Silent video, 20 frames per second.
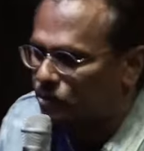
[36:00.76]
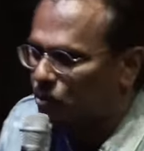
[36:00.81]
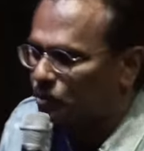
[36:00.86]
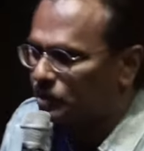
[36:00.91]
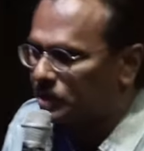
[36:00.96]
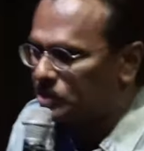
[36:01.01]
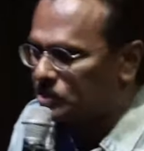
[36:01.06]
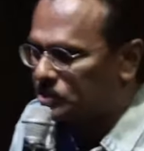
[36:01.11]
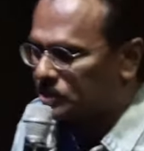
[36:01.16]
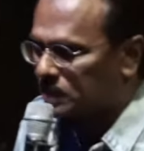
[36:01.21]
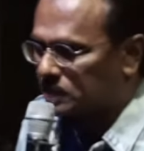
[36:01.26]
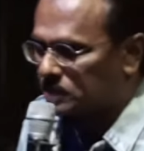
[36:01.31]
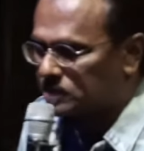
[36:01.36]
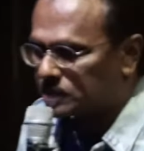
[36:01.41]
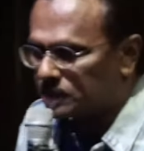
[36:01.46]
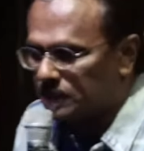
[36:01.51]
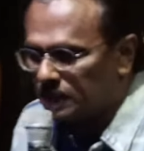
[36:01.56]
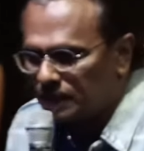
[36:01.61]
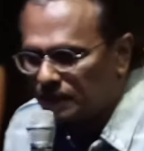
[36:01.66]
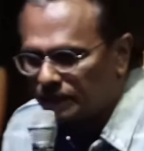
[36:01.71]
do these things.
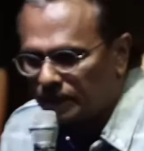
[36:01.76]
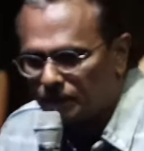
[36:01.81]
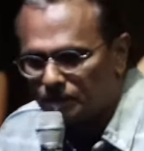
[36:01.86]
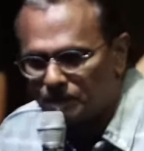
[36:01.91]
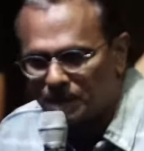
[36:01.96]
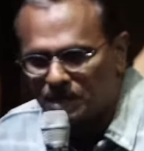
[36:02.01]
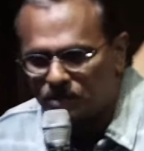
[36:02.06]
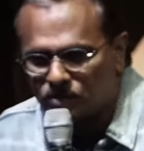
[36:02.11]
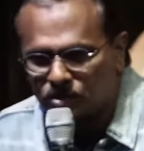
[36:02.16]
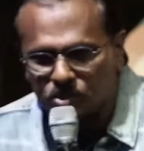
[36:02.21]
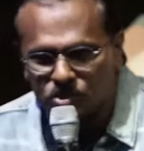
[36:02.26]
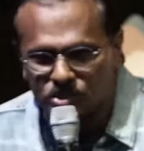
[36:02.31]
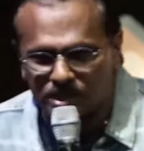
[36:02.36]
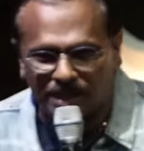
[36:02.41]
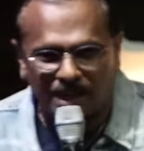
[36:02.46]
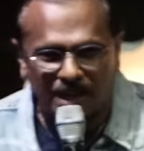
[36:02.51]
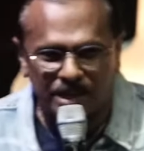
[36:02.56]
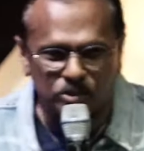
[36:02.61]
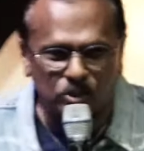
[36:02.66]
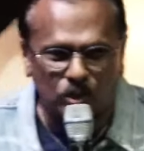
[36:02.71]
There are many things that
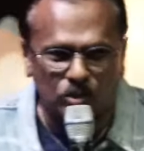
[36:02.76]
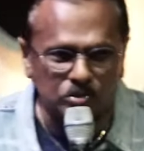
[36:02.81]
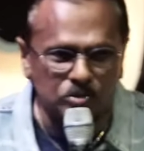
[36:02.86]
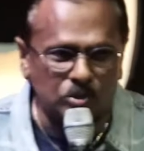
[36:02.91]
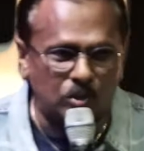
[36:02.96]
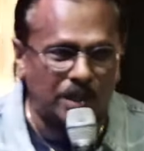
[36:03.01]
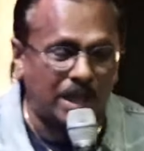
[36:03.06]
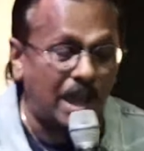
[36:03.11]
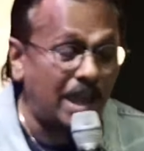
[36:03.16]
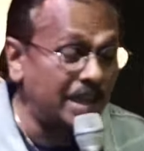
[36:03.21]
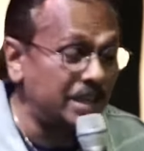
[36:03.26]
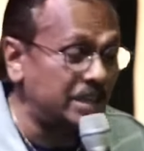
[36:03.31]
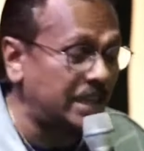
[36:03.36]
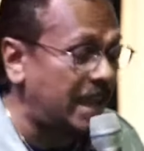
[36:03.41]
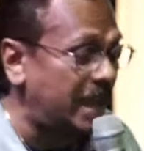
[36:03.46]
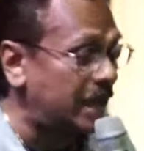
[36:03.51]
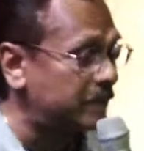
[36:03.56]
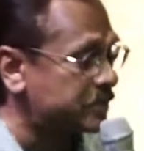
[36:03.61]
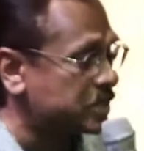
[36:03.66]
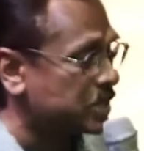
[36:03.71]
I don't know. I
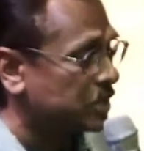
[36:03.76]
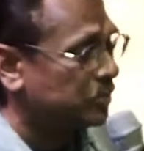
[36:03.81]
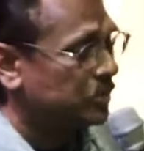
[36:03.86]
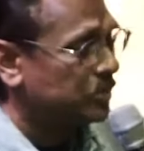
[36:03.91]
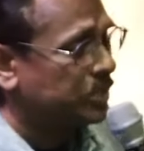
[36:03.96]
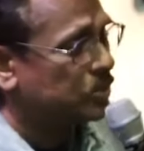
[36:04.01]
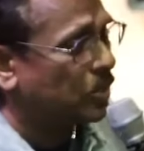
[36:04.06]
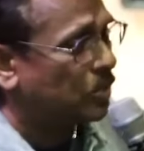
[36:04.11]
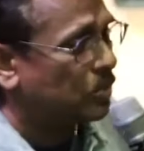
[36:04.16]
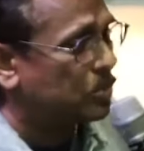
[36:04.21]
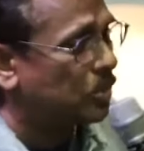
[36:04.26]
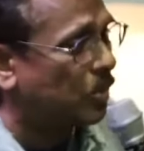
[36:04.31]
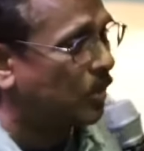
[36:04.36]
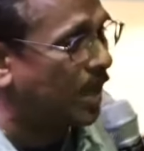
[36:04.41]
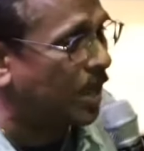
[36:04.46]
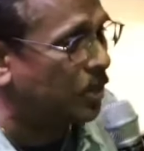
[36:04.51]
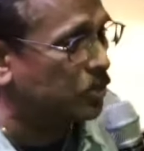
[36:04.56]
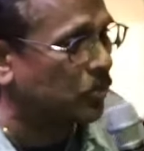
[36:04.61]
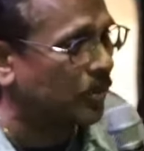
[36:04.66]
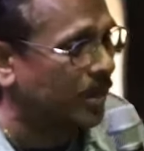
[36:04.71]
absolutely don't know
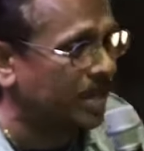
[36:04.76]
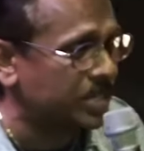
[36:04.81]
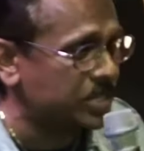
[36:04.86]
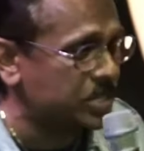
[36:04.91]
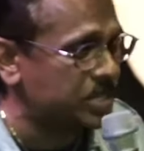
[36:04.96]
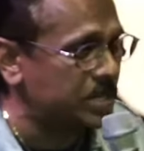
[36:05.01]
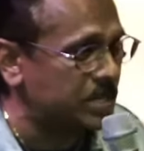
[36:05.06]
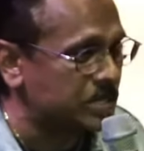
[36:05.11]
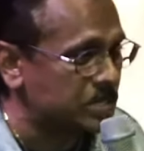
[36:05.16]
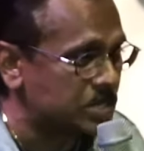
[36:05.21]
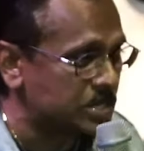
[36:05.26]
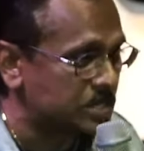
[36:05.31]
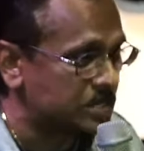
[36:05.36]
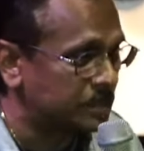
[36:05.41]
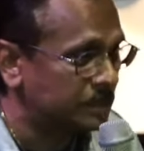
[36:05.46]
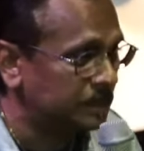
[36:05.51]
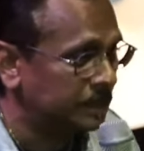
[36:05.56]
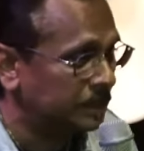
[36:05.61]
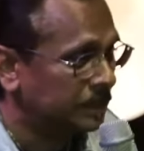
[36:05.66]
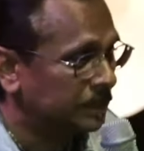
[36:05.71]
how to run a church.
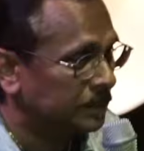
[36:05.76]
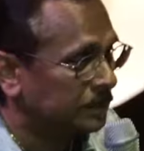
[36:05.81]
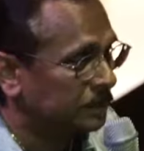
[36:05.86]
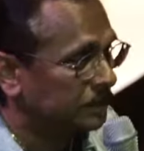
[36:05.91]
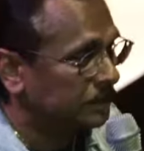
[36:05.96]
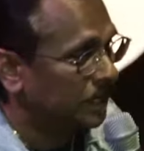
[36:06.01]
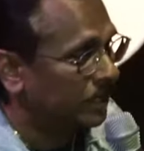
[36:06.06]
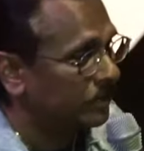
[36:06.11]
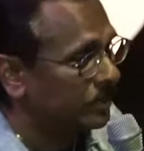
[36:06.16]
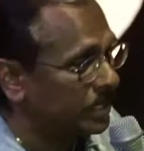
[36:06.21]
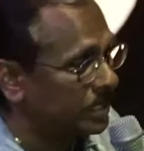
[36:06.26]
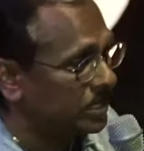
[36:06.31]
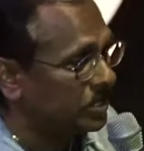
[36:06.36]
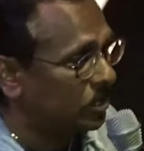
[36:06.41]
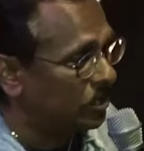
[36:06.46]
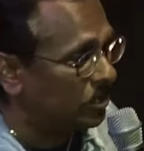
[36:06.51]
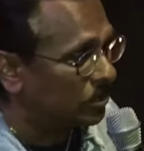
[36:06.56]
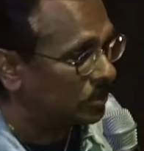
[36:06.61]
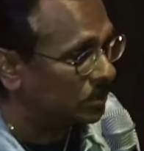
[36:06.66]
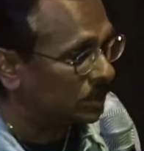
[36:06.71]
I really
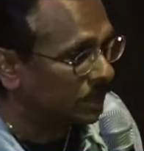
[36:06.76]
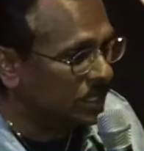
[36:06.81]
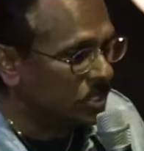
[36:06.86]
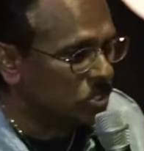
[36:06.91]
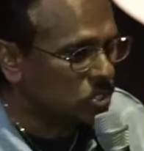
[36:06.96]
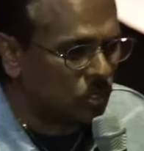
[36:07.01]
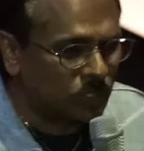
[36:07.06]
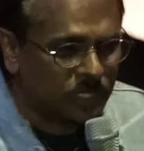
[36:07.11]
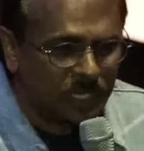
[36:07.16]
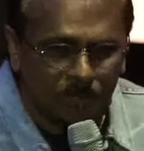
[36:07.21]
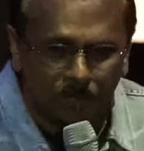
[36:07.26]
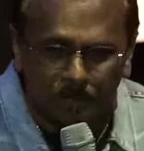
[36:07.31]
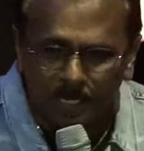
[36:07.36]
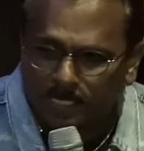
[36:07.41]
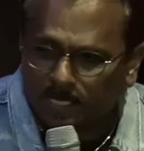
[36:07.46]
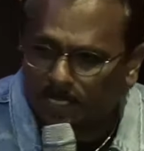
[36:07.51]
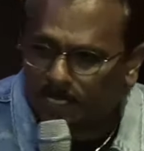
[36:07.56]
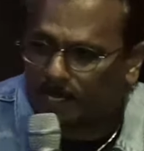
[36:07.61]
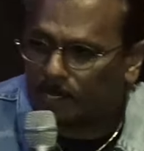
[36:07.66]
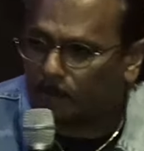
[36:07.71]
don't. So give me
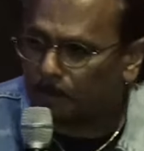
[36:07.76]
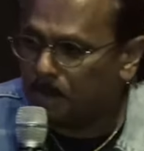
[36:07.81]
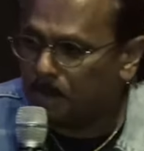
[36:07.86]
the kind of